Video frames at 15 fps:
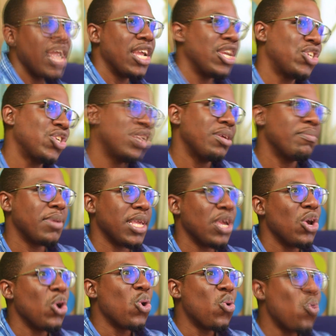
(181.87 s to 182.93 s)
It shouldn't be
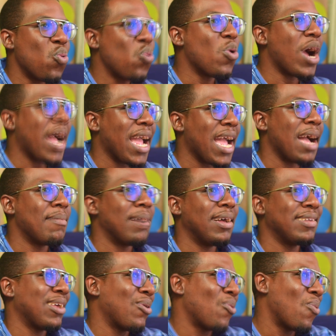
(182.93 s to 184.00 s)
who I am
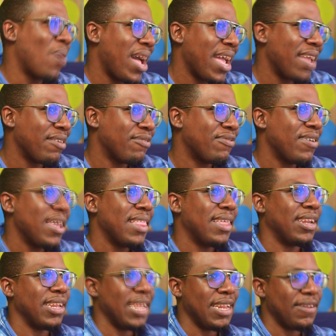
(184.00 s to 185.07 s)
as a wife
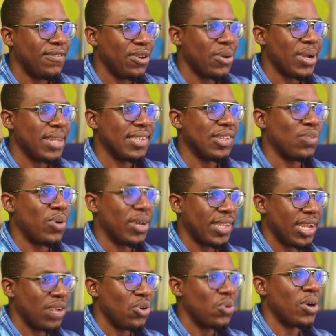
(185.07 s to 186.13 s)
that influences what
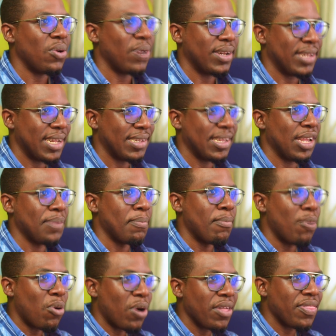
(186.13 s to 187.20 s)
I do and what I say
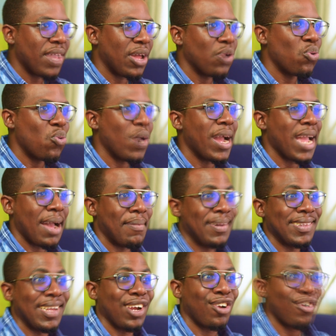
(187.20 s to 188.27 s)
more than who I am
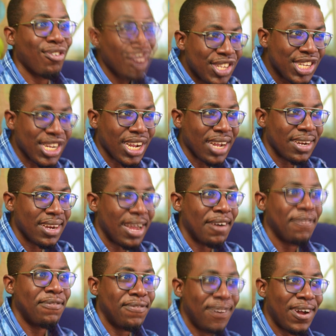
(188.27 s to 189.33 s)
as a Christian, a
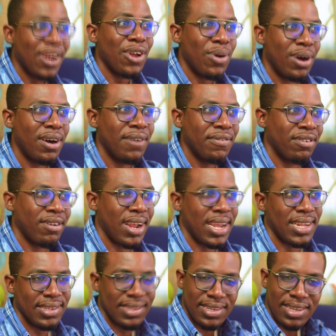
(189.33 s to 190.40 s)
follower of Christ,